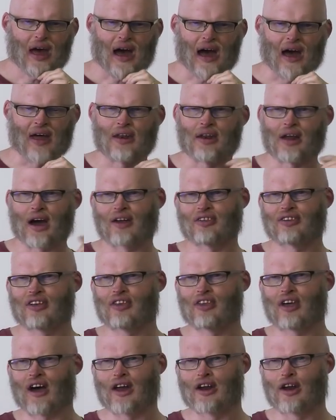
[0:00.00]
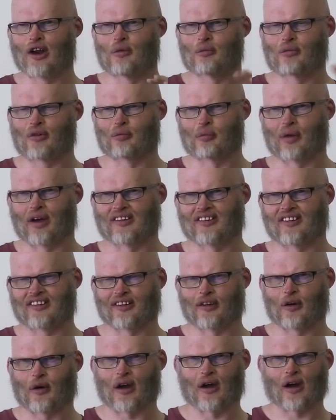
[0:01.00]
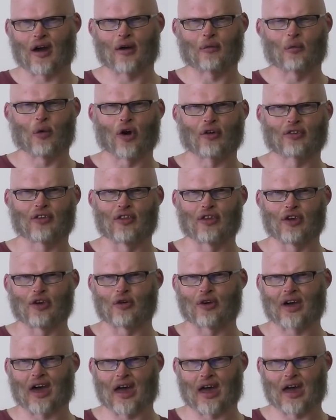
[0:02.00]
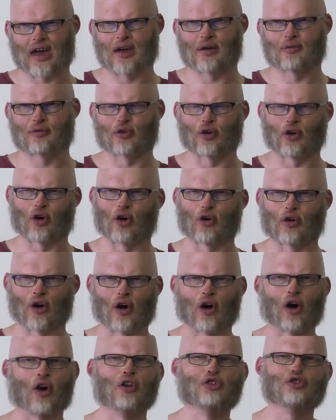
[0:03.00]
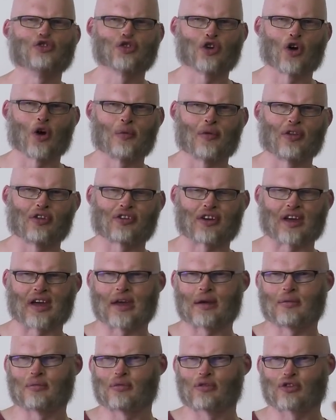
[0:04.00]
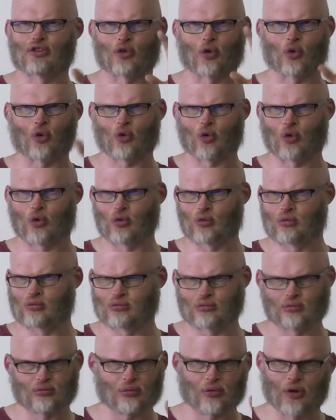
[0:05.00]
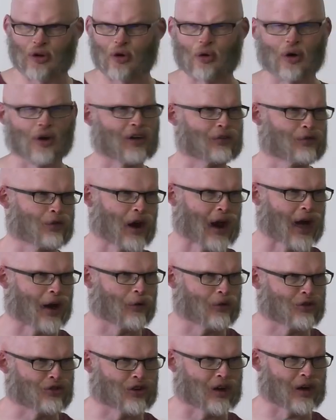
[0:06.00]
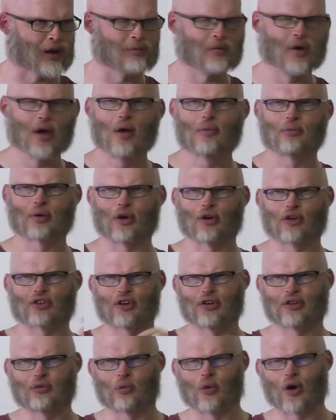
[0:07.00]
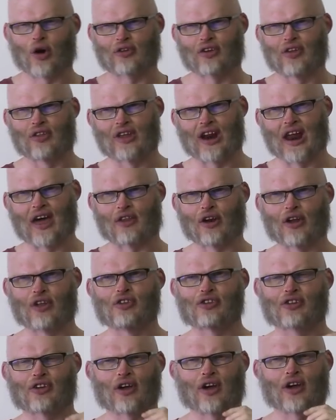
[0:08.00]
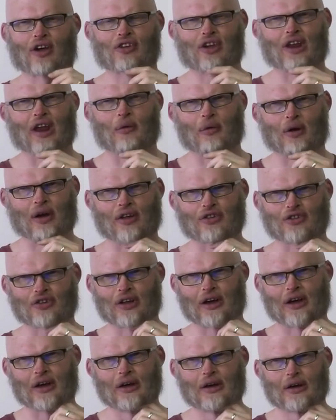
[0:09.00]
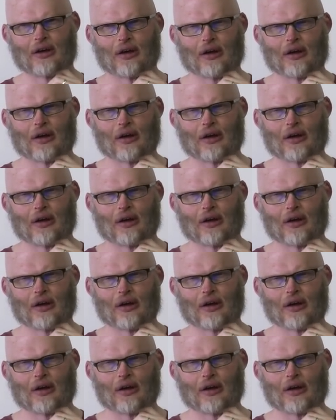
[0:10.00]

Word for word: And I did that in a number of places. So I worked in the UK on German teams or, a different language team. But I also worked in the Netherlands as a network engineer.